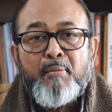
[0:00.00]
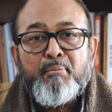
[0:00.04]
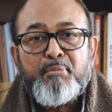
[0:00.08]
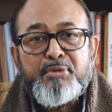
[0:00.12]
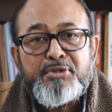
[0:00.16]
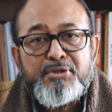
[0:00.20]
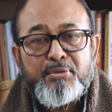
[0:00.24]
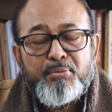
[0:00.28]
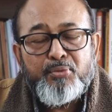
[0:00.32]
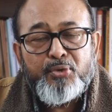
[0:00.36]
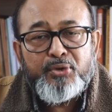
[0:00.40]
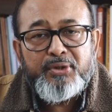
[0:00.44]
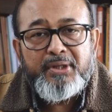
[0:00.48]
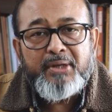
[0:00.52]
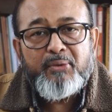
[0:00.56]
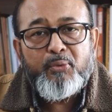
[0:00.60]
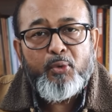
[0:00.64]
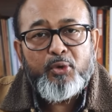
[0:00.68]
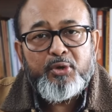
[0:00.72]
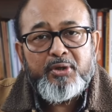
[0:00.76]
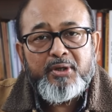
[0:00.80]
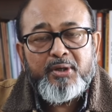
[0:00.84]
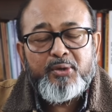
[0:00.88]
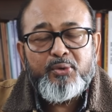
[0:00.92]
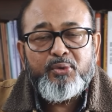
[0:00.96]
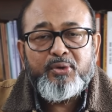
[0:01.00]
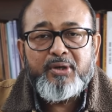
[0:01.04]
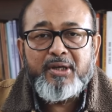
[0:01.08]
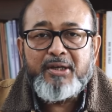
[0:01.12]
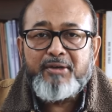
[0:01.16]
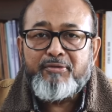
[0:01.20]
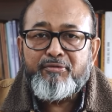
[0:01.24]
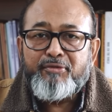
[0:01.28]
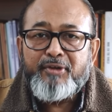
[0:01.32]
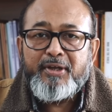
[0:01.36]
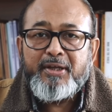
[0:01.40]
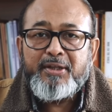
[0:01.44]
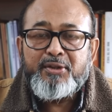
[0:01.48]
Mr. Modi wanted to
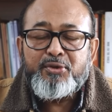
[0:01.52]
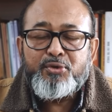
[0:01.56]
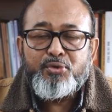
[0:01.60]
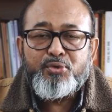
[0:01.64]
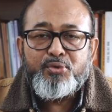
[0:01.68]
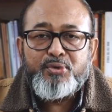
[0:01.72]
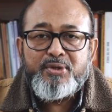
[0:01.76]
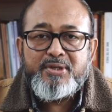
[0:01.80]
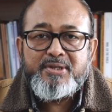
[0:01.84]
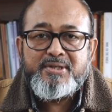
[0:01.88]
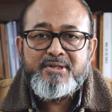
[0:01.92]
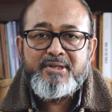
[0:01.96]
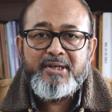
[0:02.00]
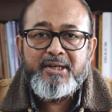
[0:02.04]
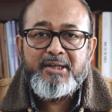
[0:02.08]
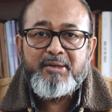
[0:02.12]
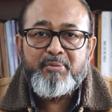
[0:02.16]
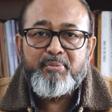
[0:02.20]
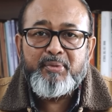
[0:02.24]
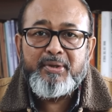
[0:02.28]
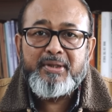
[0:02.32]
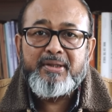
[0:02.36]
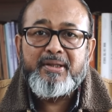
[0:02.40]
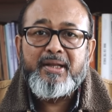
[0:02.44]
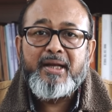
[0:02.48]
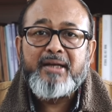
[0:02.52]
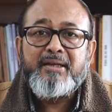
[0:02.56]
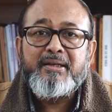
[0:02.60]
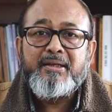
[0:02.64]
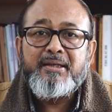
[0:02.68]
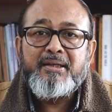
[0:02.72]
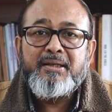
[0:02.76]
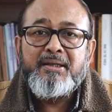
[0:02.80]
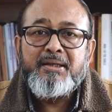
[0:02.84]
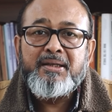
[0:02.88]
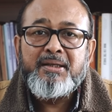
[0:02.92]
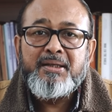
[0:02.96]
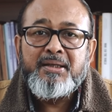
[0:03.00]
convey through the statement that
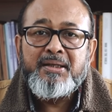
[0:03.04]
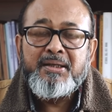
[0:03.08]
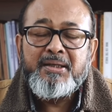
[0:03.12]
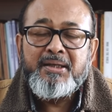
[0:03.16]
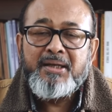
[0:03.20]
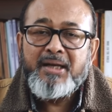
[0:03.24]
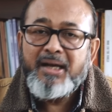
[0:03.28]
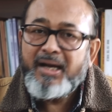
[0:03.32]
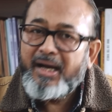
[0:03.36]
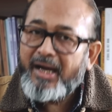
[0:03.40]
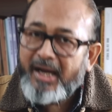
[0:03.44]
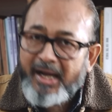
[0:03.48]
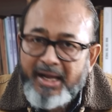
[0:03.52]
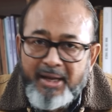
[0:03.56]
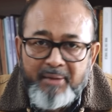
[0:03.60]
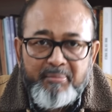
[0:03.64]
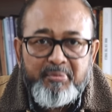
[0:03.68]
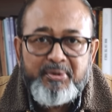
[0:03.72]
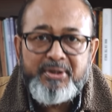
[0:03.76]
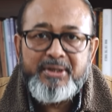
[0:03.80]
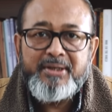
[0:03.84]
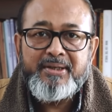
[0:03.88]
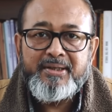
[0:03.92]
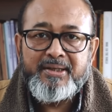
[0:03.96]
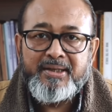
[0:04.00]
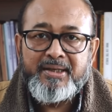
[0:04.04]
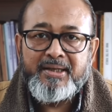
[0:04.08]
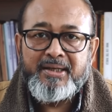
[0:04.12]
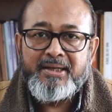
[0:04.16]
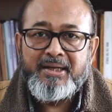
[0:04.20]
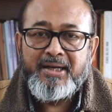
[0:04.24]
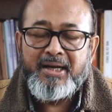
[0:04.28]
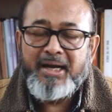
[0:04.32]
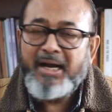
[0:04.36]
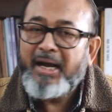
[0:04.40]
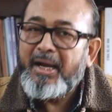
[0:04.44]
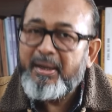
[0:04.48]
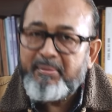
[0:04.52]
I am here,
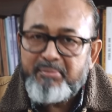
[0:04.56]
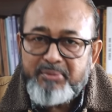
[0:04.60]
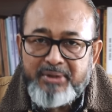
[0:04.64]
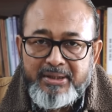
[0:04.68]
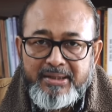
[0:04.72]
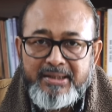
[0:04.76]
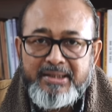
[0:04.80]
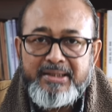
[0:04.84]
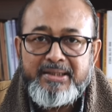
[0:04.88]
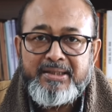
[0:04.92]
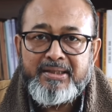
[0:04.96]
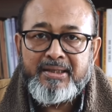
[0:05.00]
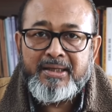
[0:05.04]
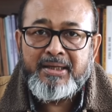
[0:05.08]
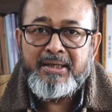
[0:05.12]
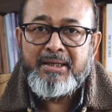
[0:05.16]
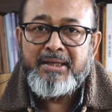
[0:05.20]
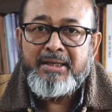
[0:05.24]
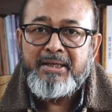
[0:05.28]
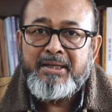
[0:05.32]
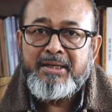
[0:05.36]
I am the leader.